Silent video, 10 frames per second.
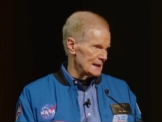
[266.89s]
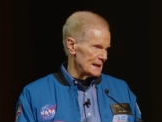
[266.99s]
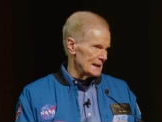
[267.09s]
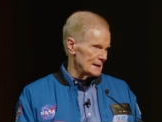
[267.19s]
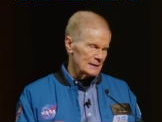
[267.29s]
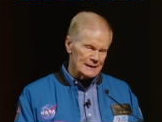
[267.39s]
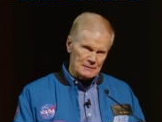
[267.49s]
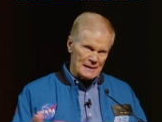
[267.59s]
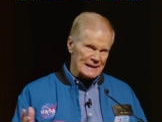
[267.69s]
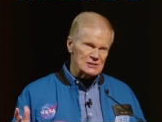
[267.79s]
uh, he
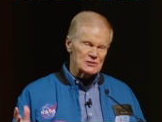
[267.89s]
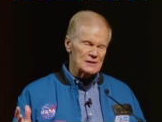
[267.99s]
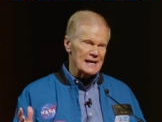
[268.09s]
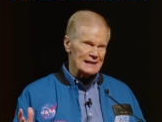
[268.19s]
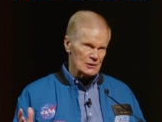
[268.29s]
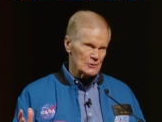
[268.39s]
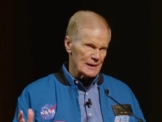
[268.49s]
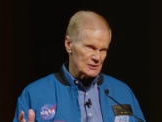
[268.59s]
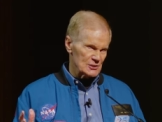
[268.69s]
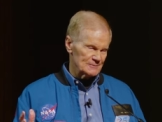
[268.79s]
makes the
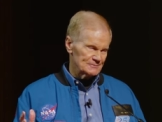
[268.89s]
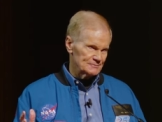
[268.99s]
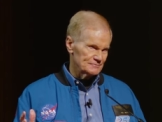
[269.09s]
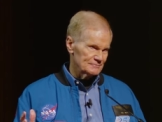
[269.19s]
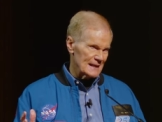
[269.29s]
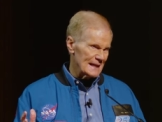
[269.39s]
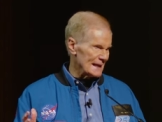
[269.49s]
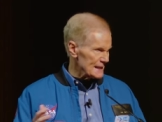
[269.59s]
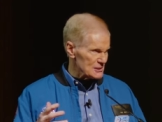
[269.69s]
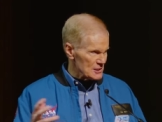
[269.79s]
declaration. And
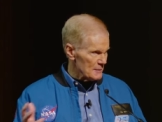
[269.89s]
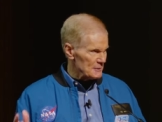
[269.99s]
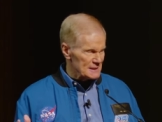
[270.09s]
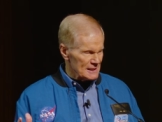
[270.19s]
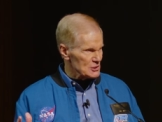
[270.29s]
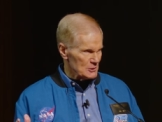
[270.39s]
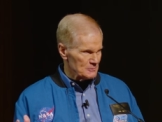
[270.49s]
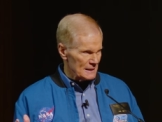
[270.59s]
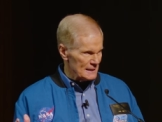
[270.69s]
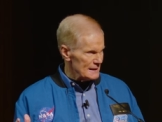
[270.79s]
it gets some
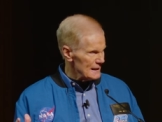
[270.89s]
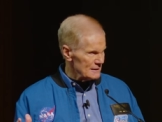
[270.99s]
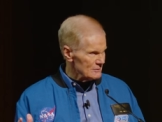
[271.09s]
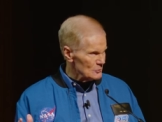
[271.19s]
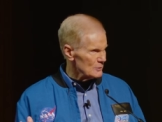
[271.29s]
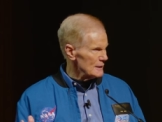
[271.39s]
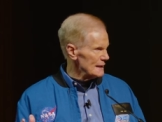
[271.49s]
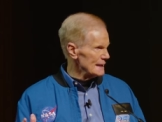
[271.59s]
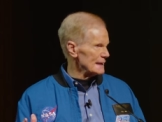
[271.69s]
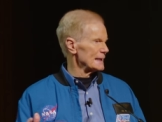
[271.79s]
attention, but it doesn't
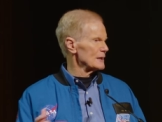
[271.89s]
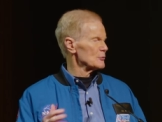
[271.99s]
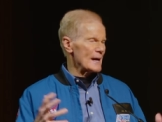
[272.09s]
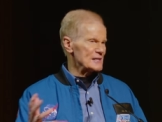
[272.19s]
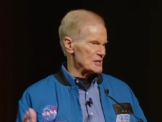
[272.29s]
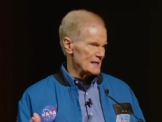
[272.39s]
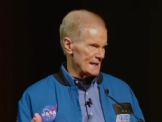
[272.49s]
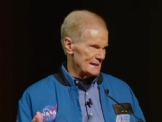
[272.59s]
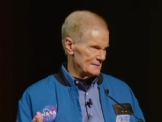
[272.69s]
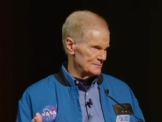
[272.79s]
really
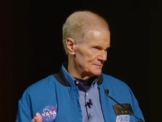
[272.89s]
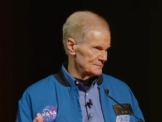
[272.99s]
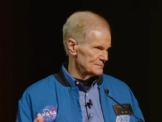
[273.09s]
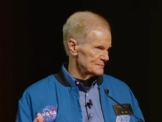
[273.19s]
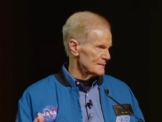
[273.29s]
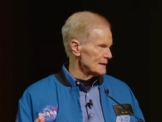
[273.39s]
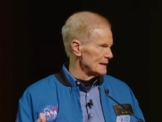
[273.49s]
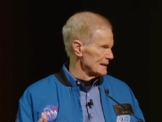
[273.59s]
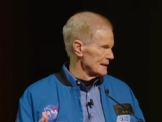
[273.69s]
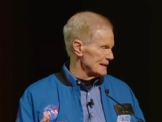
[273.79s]
resonate.
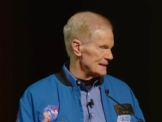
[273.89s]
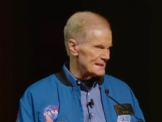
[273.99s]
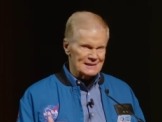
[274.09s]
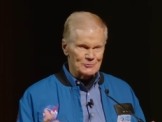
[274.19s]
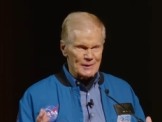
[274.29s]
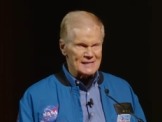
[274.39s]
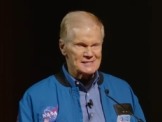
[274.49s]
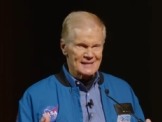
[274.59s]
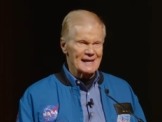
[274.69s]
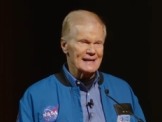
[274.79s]
It doesn't
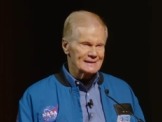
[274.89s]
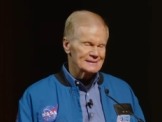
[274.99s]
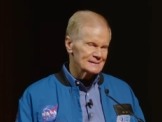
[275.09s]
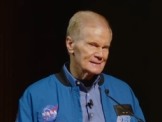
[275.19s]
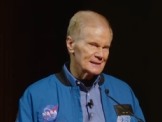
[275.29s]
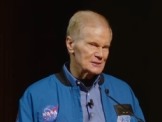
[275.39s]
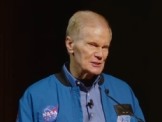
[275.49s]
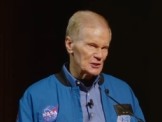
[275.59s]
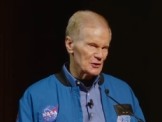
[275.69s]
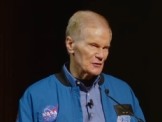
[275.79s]
resonate
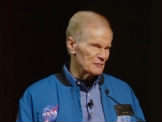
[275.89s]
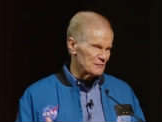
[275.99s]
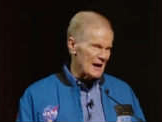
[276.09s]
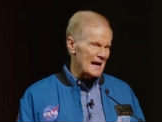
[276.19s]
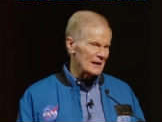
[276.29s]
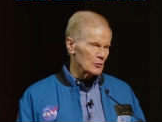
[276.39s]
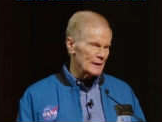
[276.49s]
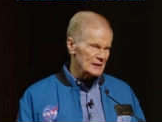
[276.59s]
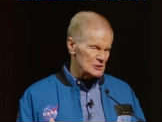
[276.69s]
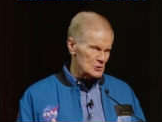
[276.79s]
until the
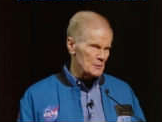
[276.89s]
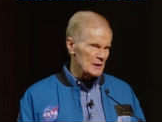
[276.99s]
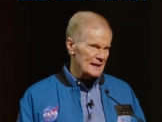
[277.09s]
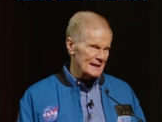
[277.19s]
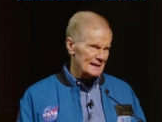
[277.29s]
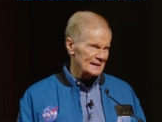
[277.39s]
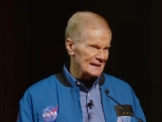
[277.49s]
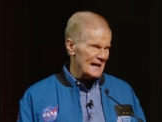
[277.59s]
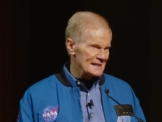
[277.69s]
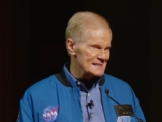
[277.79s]
following spring,
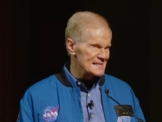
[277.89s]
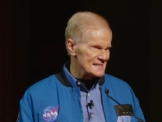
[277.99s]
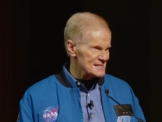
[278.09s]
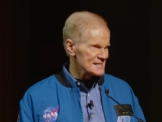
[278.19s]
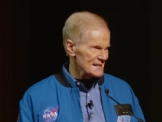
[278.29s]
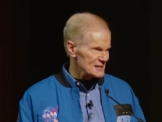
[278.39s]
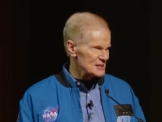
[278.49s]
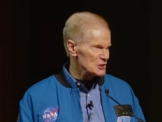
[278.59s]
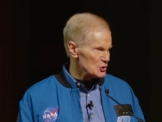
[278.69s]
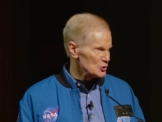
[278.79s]

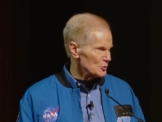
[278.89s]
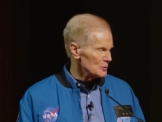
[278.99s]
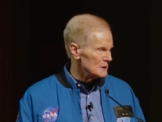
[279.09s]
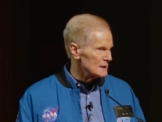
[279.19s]
1962,